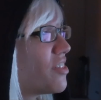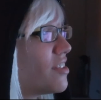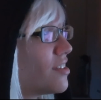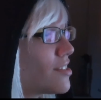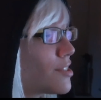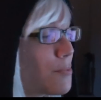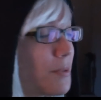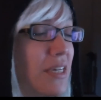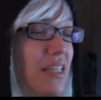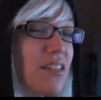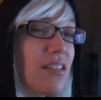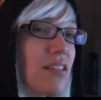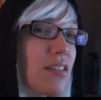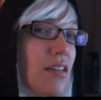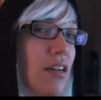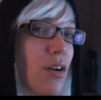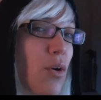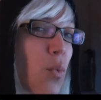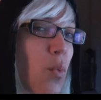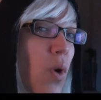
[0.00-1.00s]
this piece is
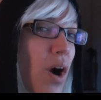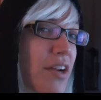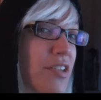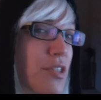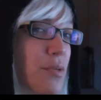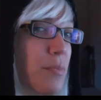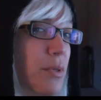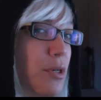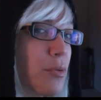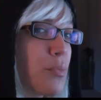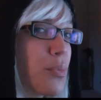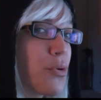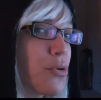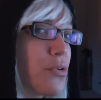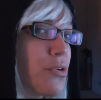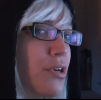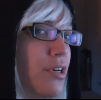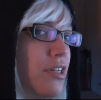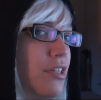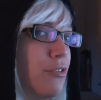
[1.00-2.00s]
gonna wind up being
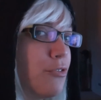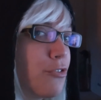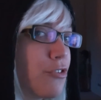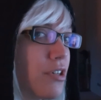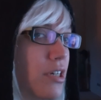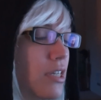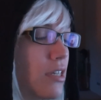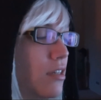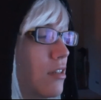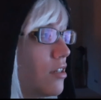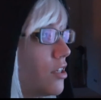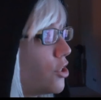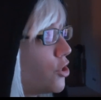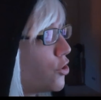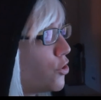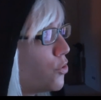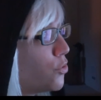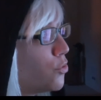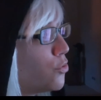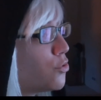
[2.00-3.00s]
pretty freaking
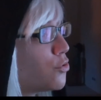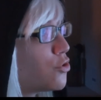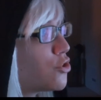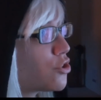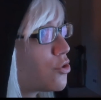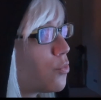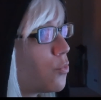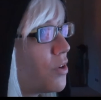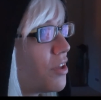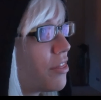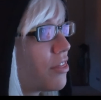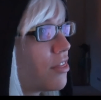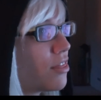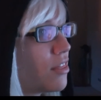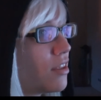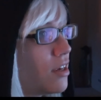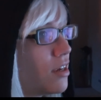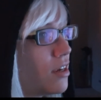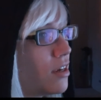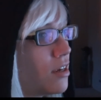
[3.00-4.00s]
huge
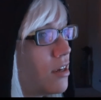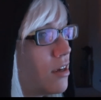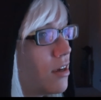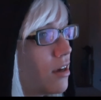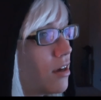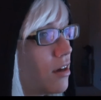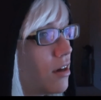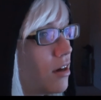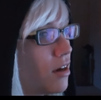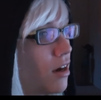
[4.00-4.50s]
with the